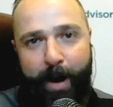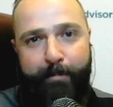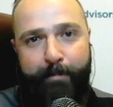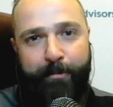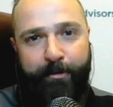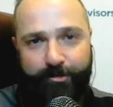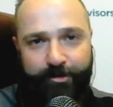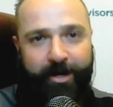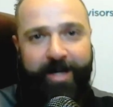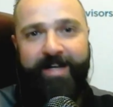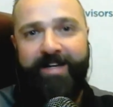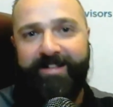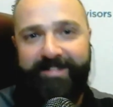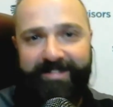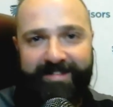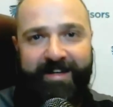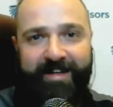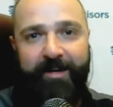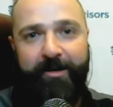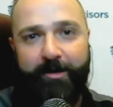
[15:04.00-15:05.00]
proper training
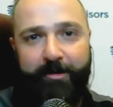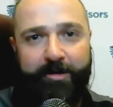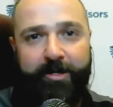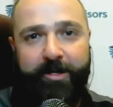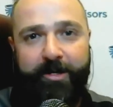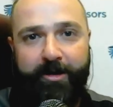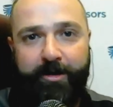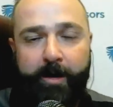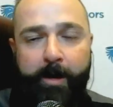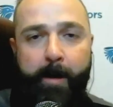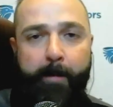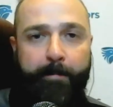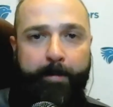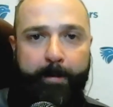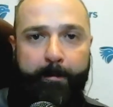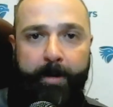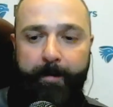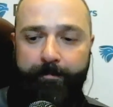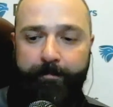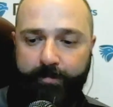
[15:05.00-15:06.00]
scenario here.
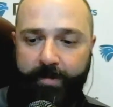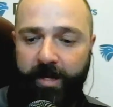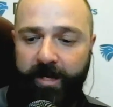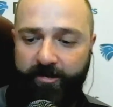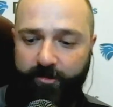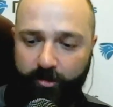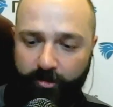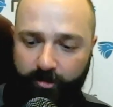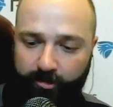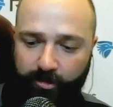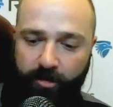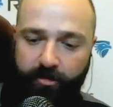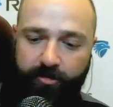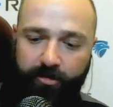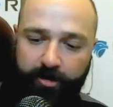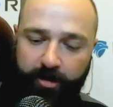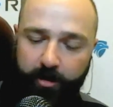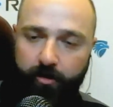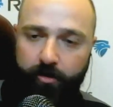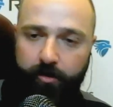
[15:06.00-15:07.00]
But as you start
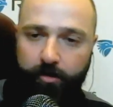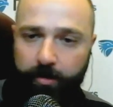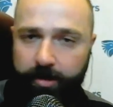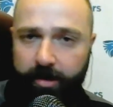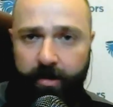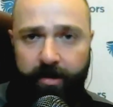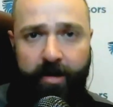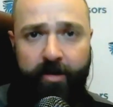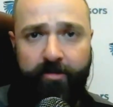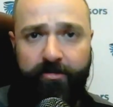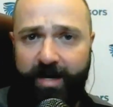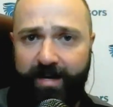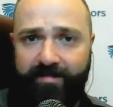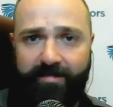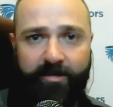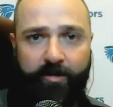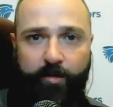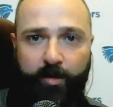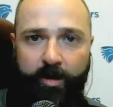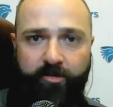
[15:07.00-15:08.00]
to go through here, and I was
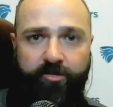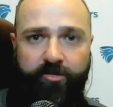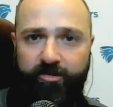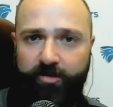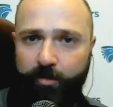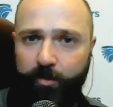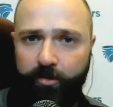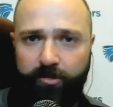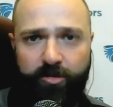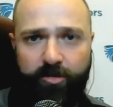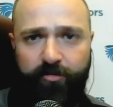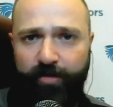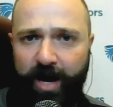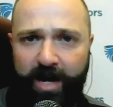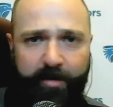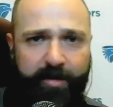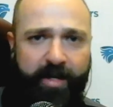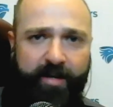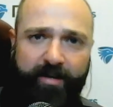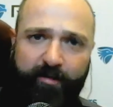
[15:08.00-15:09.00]
asking questions, I said, well, just
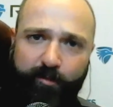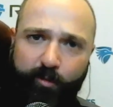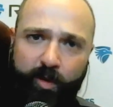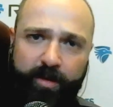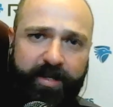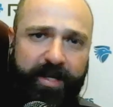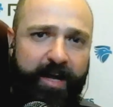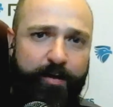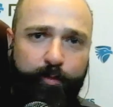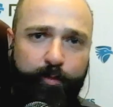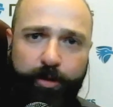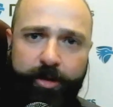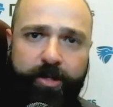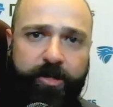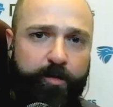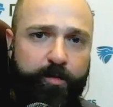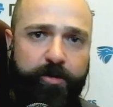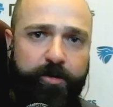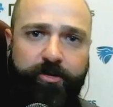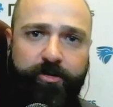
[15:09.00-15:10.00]
find that one that had really
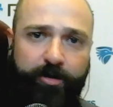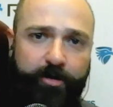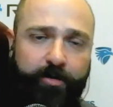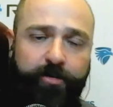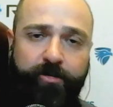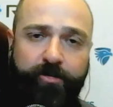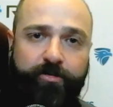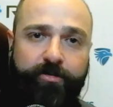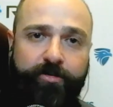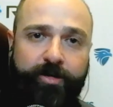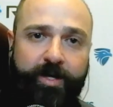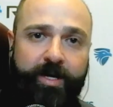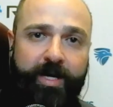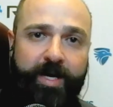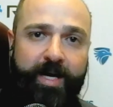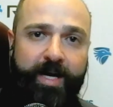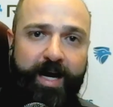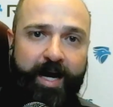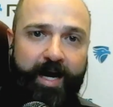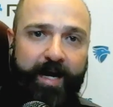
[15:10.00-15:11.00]
good returns. Mm-hmm.
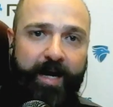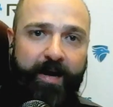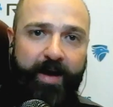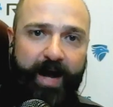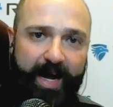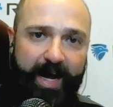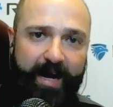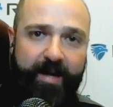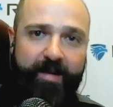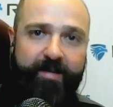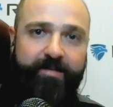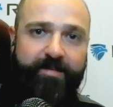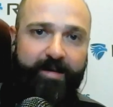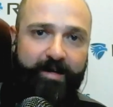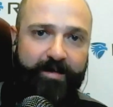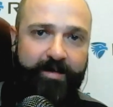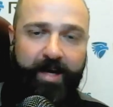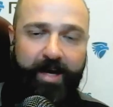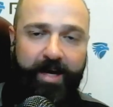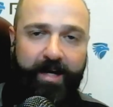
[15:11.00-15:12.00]
And now, had I had
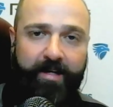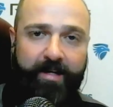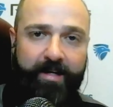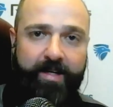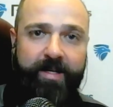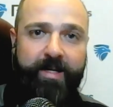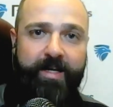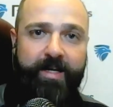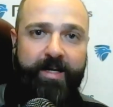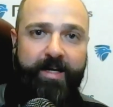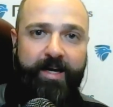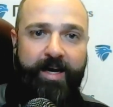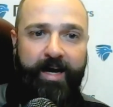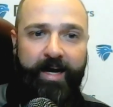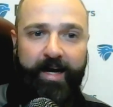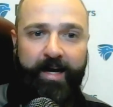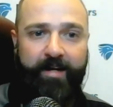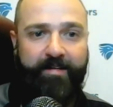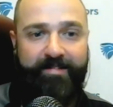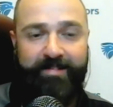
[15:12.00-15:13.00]
done that,
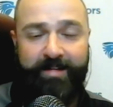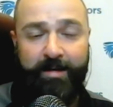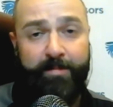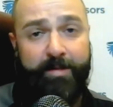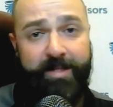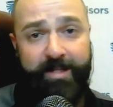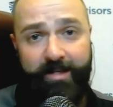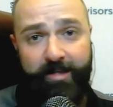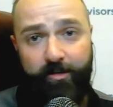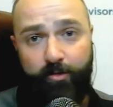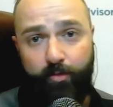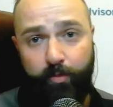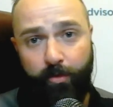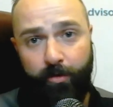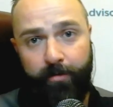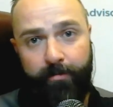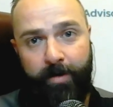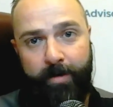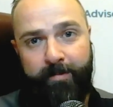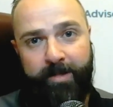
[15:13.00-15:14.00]
and some of these
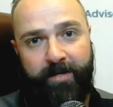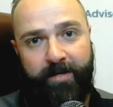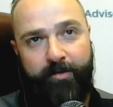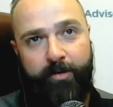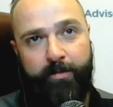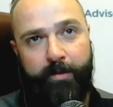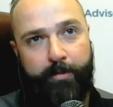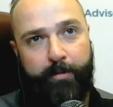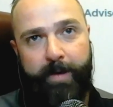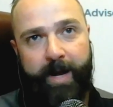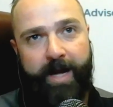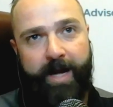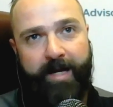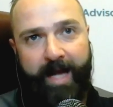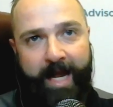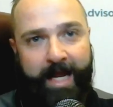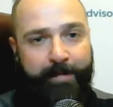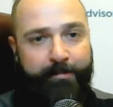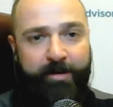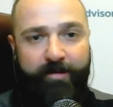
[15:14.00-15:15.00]
were, I mean, if you remember
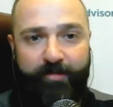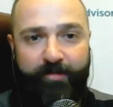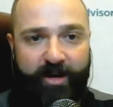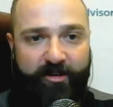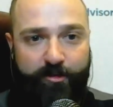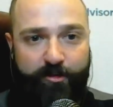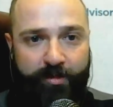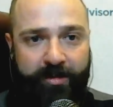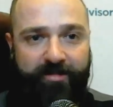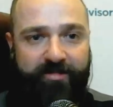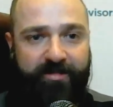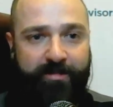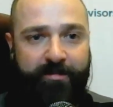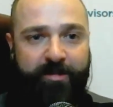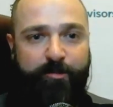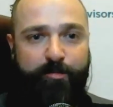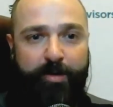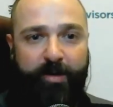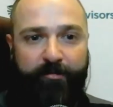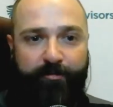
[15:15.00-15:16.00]
back AIM Investments, some
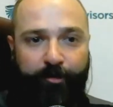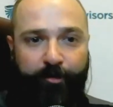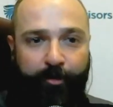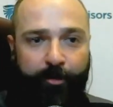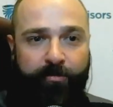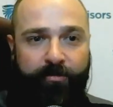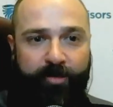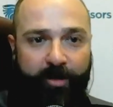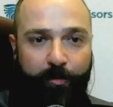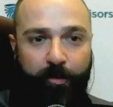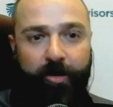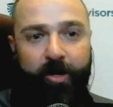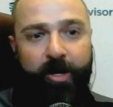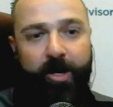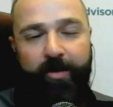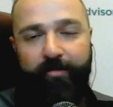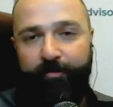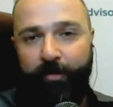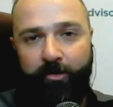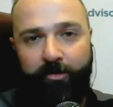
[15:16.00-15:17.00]
of these big firms that were
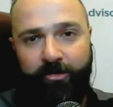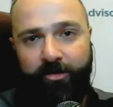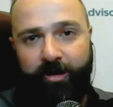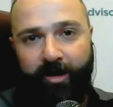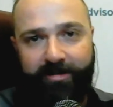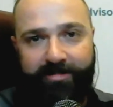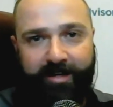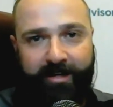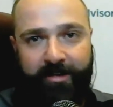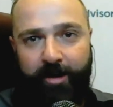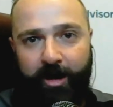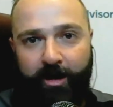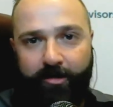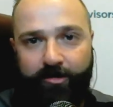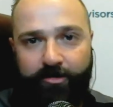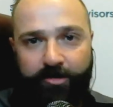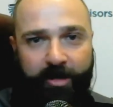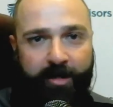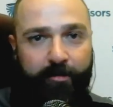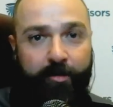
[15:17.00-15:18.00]
focusing on
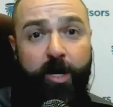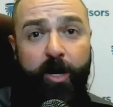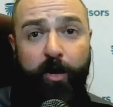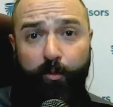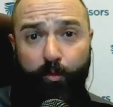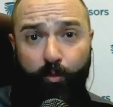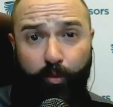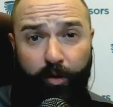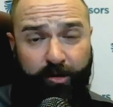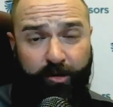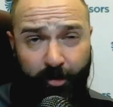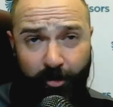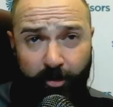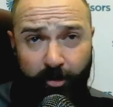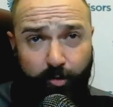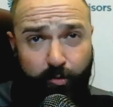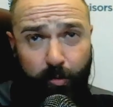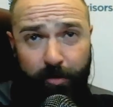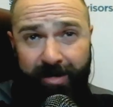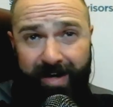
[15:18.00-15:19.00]
technology, and
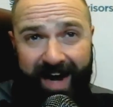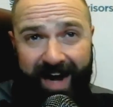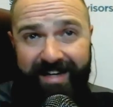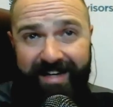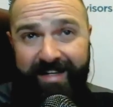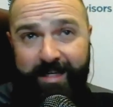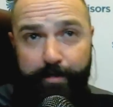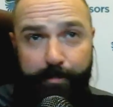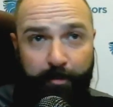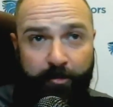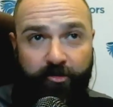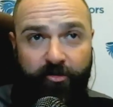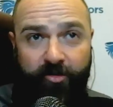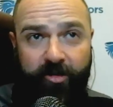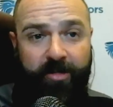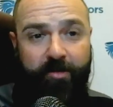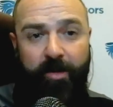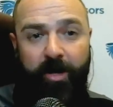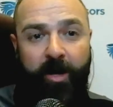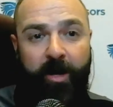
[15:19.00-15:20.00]
returns were
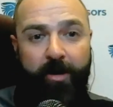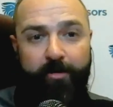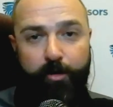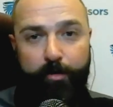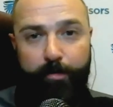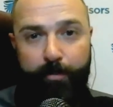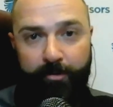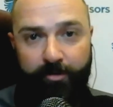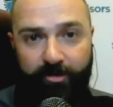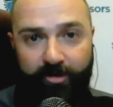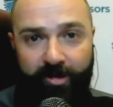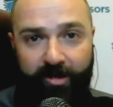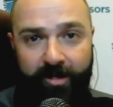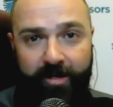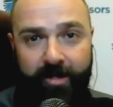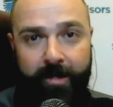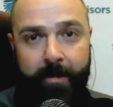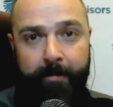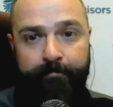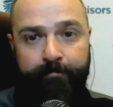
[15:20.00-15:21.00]
90%,
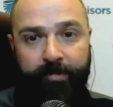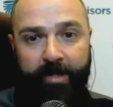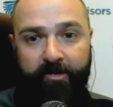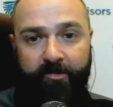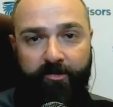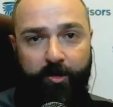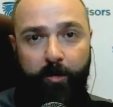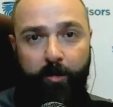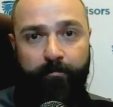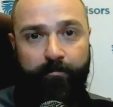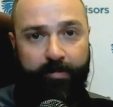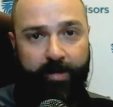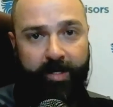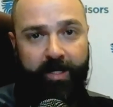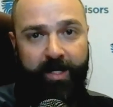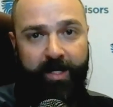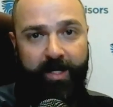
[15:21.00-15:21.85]
100%. And so